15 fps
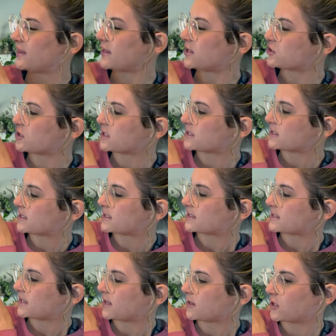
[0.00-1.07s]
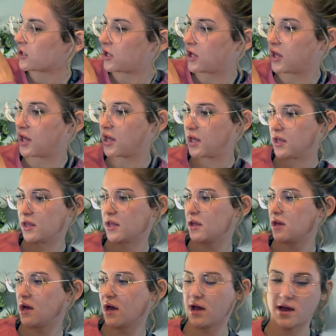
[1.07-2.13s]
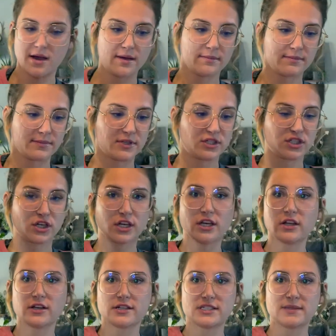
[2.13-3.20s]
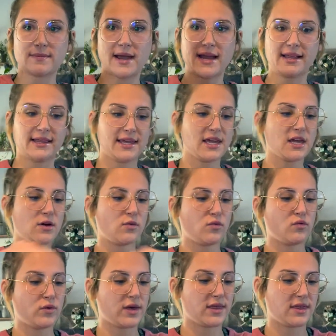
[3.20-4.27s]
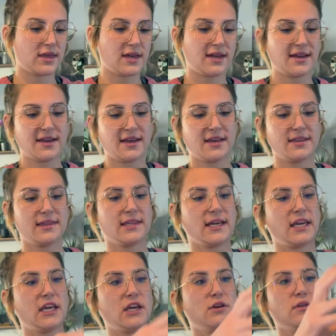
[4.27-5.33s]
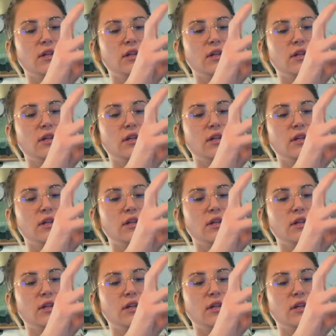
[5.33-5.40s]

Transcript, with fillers: that just is the little um, circular smiley with the cute